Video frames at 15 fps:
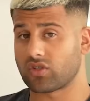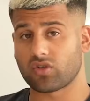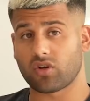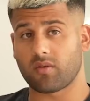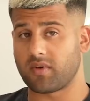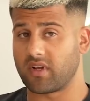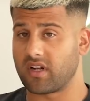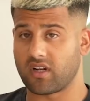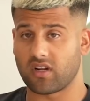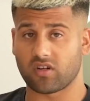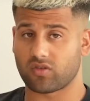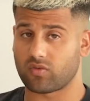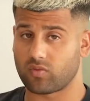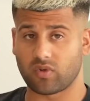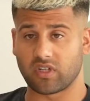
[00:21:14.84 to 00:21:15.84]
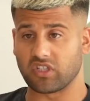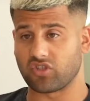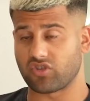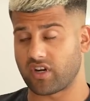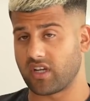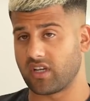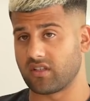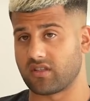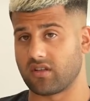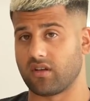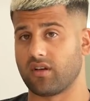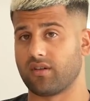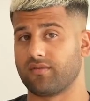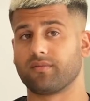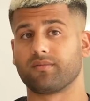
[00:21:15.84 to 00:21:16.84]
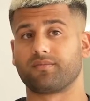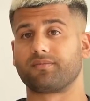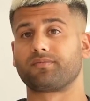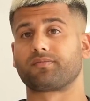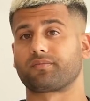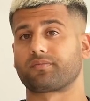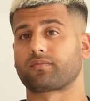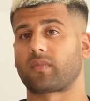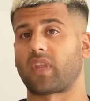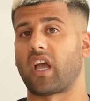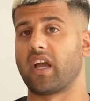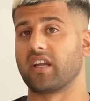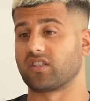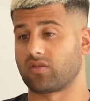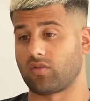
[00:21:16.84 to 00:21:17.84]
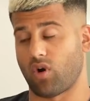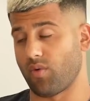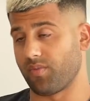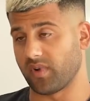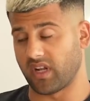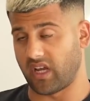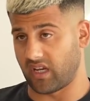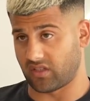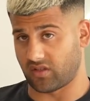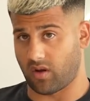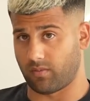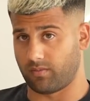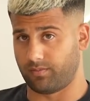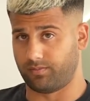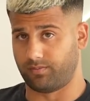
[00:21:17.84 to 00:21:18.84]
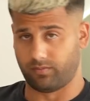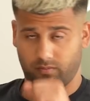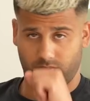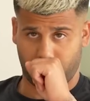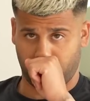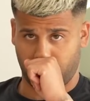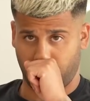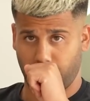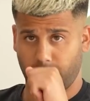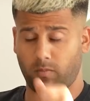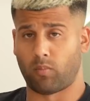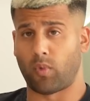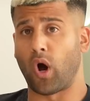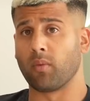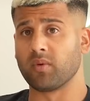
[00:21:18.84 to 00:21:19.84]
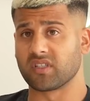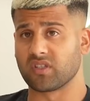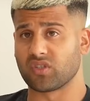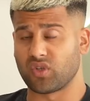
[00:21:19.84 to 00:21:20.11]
shop, and then I went straight into opening A-Star Barbers in